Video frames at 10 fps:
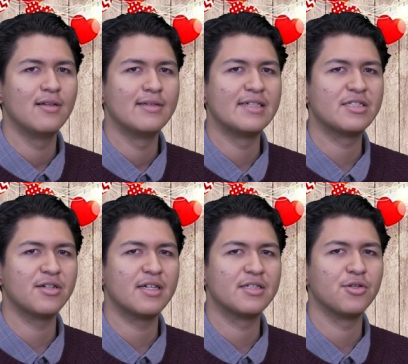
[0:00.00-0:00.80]
let's look
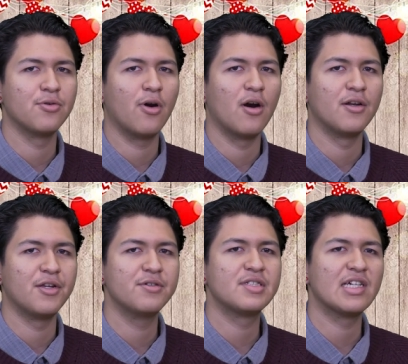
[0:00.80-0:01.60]
into our new
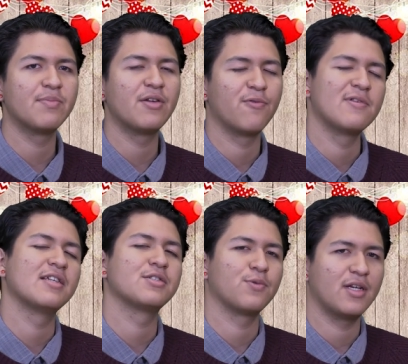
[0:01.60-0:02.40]
segment for this
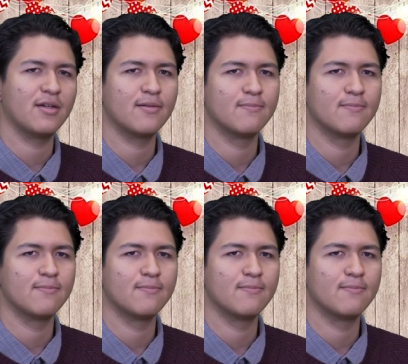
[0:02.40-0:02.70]
week.